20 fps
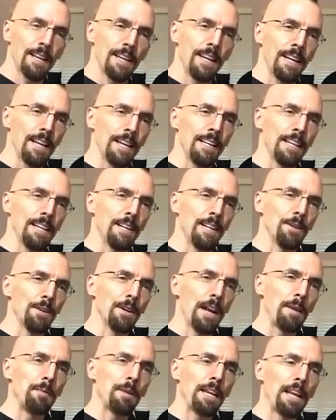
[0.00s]
And when
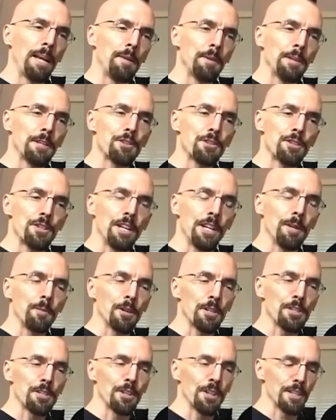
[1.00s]
I became interested in
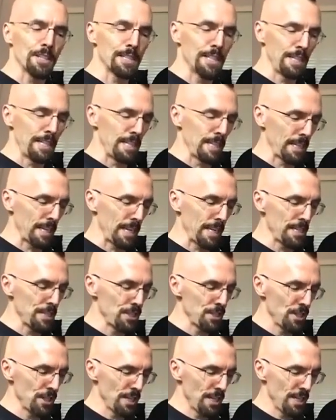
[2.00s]
martial arts at a young
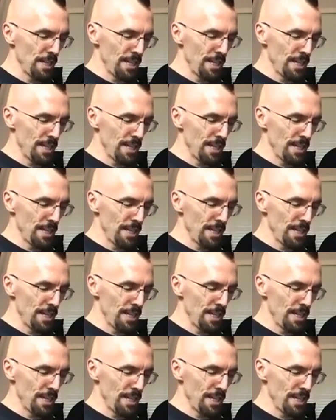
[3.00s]
age,